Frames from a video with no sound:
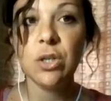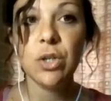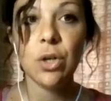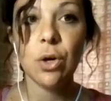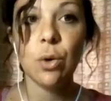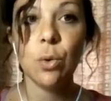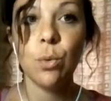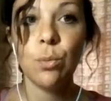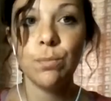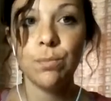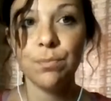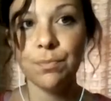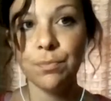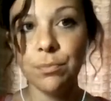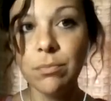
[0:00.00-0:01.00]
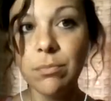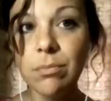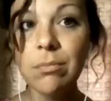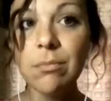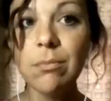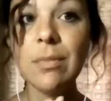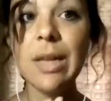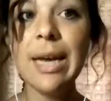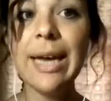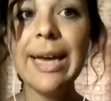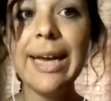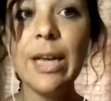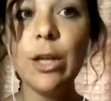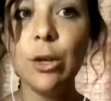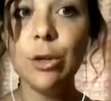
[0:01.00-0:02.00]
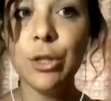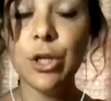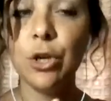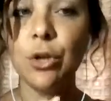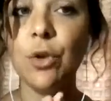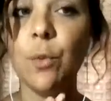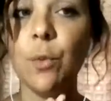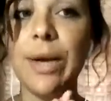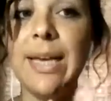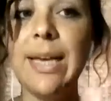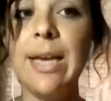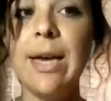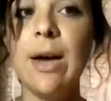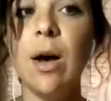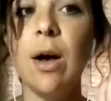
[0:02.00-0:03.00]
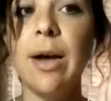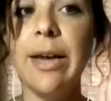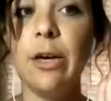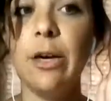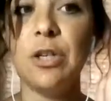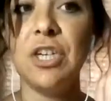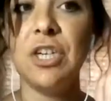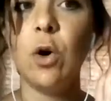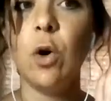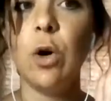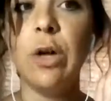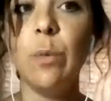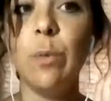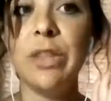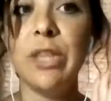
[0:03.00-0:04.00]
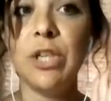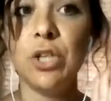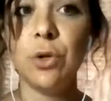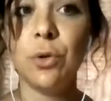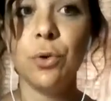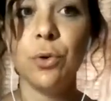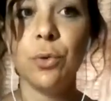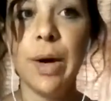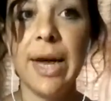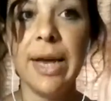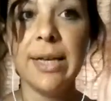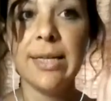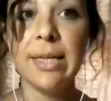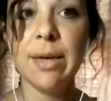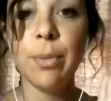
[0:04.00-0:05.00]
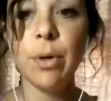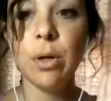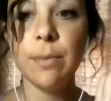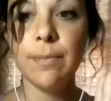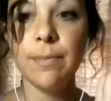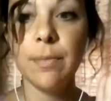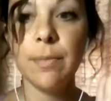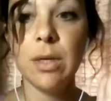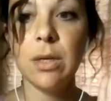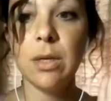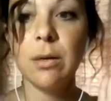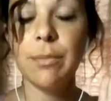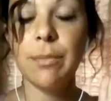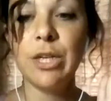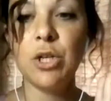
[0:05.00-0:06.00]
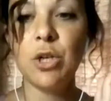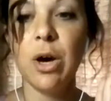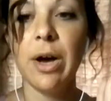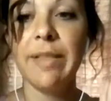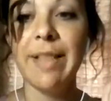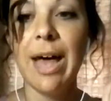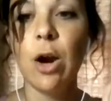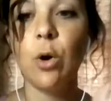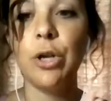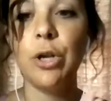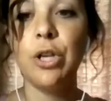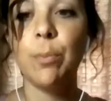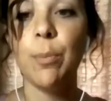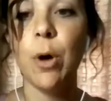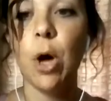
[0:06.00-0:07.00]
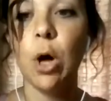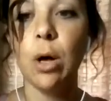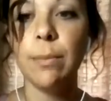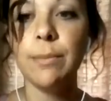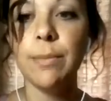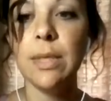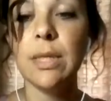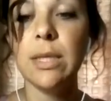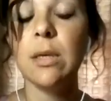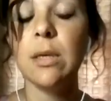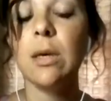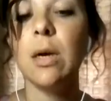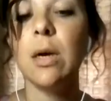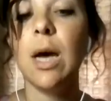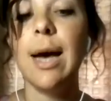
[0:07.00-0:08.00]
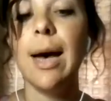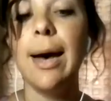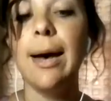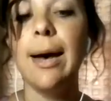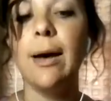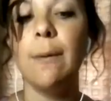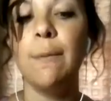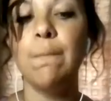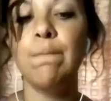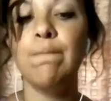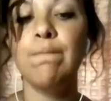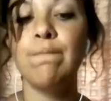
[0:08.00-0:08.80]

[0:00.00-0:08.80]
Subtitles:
So again, you turn the Reiki energy on with the chokure symbol by drawing that on your palms. And,